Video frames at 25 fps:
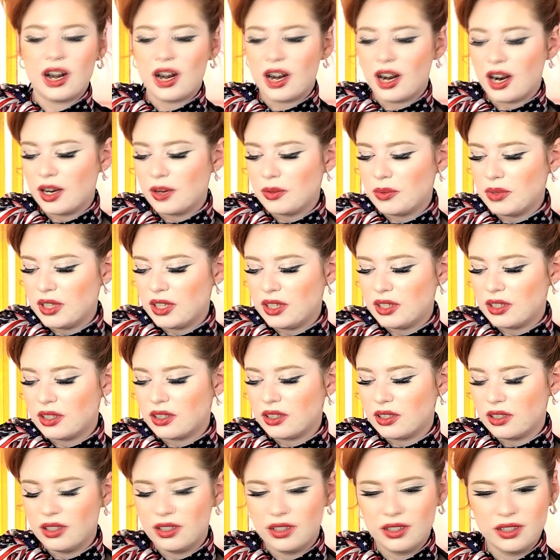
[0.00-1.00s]
I
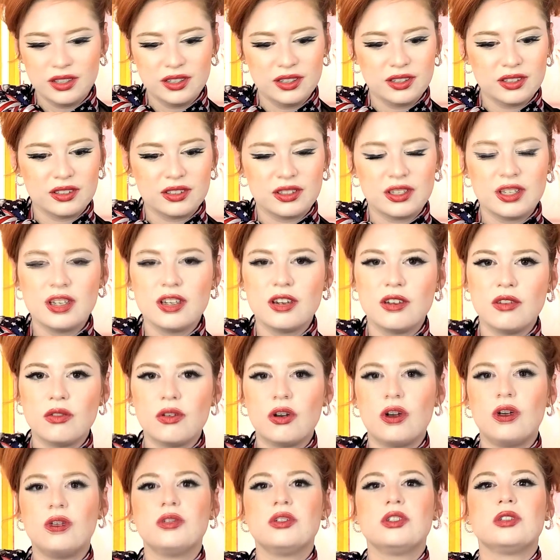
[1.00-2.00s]
mean, think of
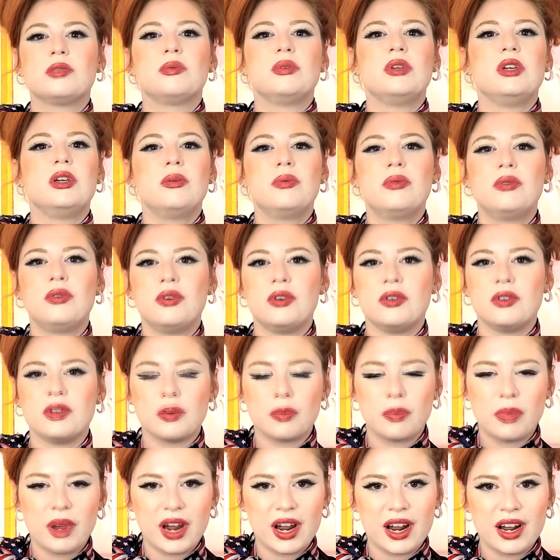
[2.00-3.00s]
all these people in the
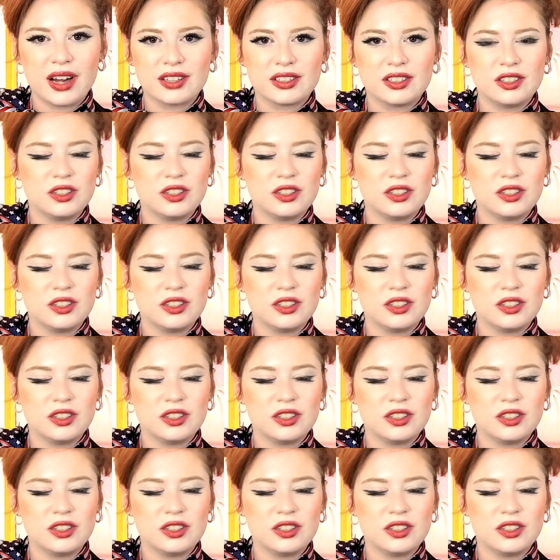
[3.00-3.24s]
past,